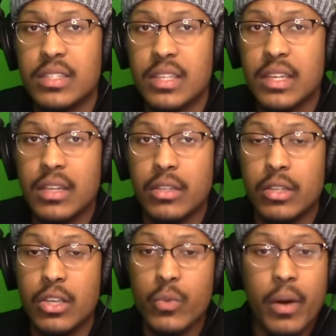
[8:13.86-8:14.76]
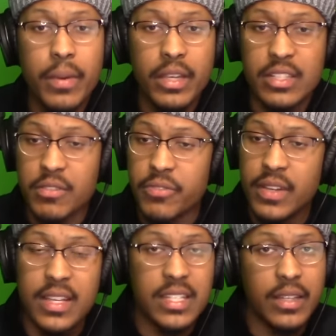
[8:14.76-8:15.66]
to see? Do you want me just to
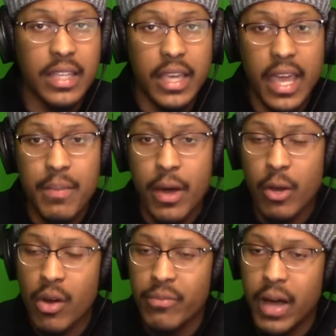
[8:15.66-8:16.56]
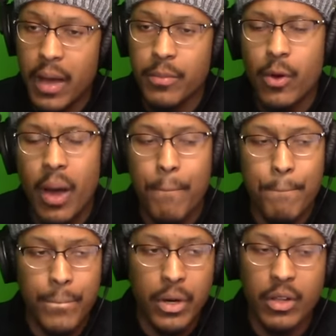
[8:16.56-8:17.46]
finish out the game? I know I, I know I
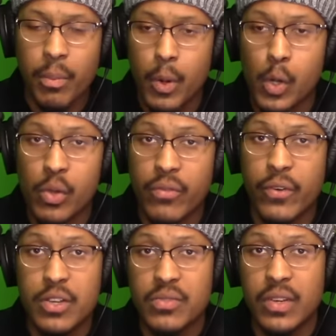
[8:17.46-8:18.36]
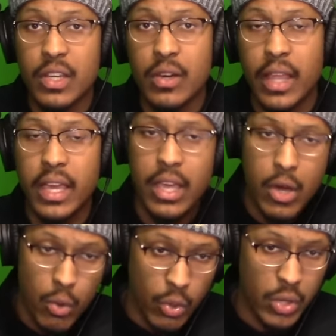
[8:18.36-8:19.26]
put on the poll the first video like,
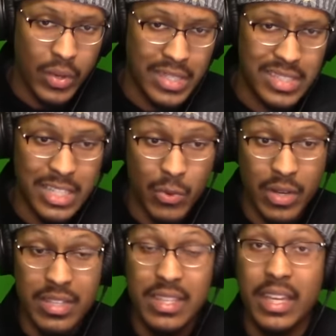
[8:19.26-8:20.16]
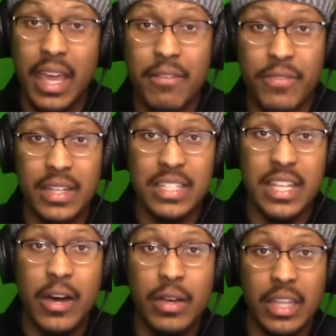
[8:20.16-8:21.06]
what do you want to see? You want to see the game finished
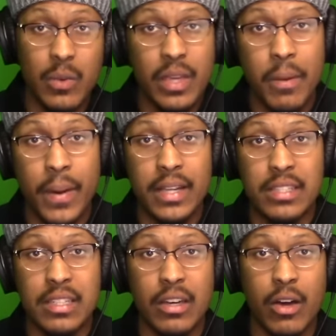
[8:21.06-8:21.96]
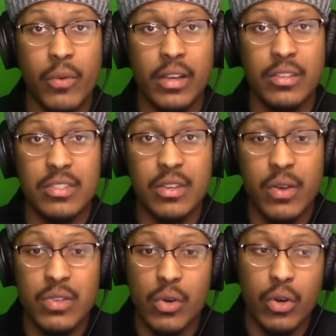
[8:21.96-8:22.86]
out and then we get back to our regular
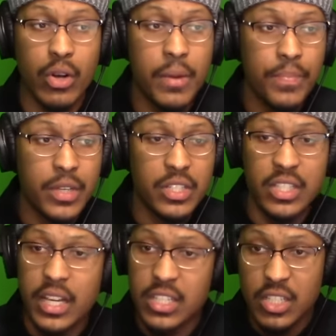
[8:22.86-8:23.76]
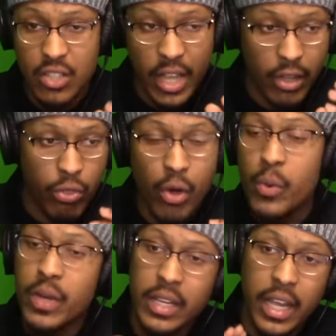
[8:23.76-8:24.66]
series, or should I just like
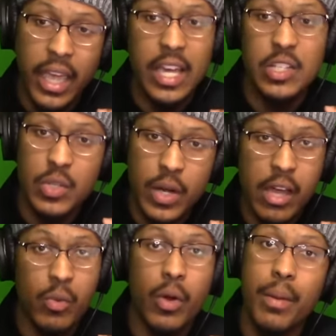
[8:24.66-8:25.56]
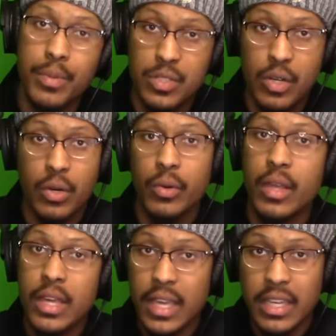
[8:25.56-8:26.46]
throw in an occasional God of War episode
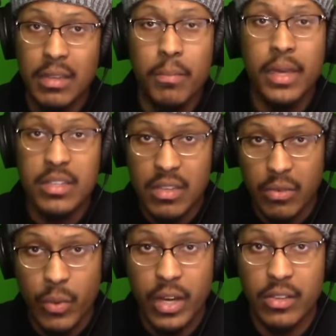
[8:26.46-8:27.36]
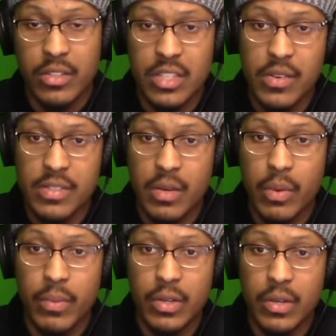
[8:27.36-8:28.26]
in the mix of the regular series that
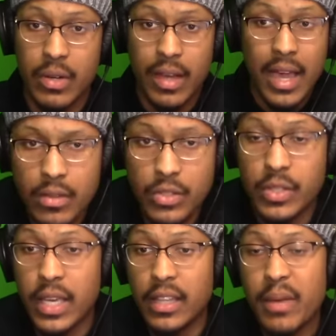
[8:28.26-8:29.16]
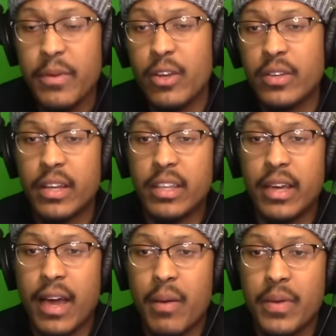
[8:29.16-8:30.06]
we were doing? So yeah, let me know that in the
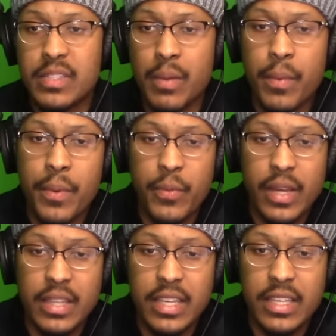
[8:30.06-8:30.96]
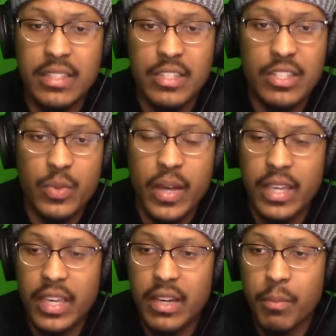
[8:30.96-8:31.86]
comments. I'm gonna be reading these just so I
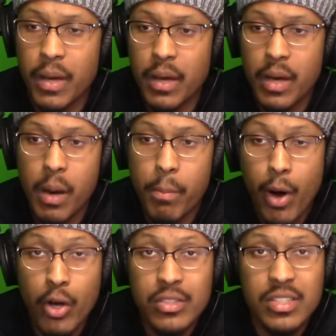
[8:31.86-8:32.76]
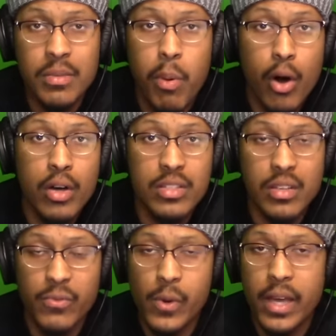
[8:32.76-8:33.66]
can get a, a, a pulse pause
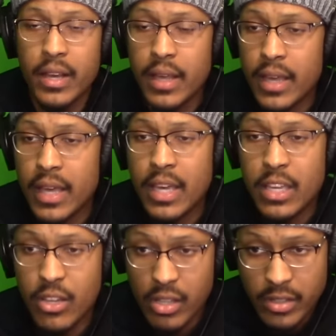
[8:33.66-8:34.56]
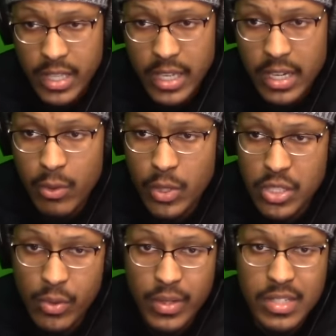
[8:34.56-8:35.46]
of what y'all are thinking and what
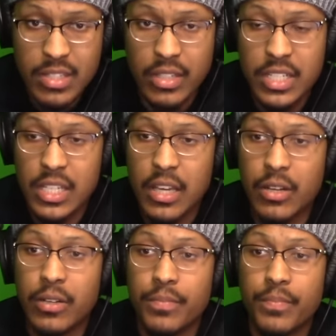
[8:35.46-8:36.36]
y'all want to see on the channel.